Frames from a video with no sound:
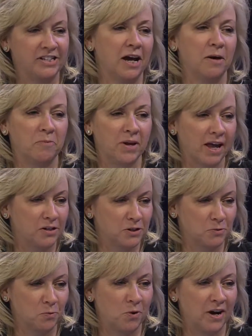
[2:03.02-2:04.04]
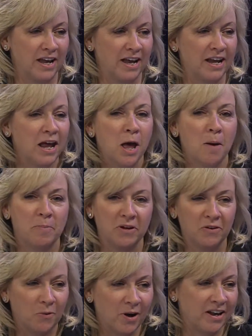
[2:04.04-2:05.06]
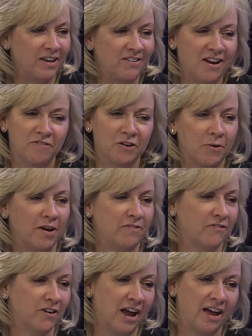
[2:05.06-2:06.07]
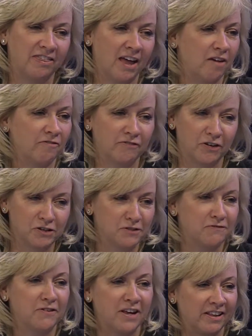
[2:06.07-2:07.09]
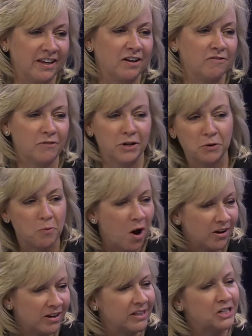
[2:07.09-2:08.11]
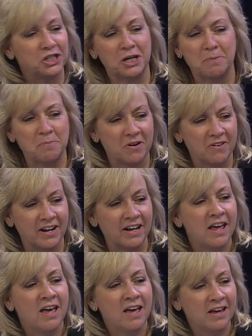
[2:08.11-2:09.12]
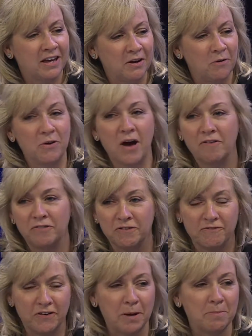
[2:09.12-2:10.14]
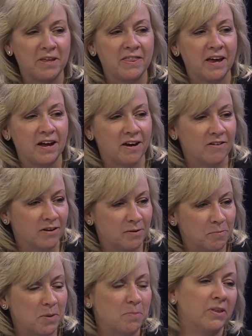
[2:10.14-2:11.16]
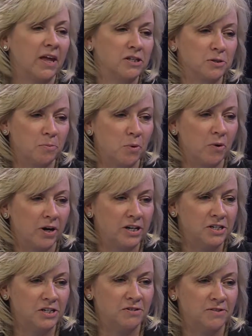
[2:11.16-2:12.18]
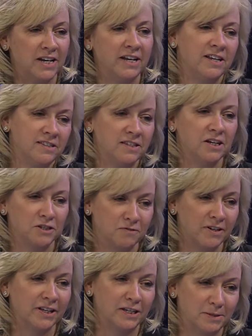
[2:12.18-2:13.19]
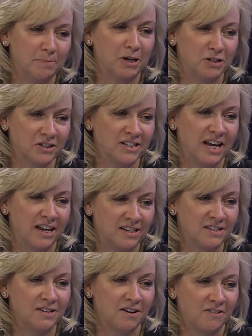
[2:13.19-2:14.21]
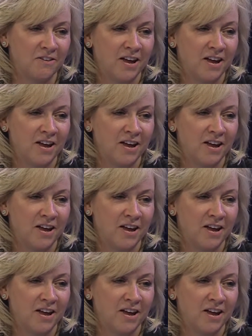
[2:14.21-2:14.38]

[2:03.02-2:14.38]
time we get sworn in, but you quite you never quite forget that first feeling of when right. you walk in the chamber and you know you have your family there and people that supported you, and it is such a really special day. So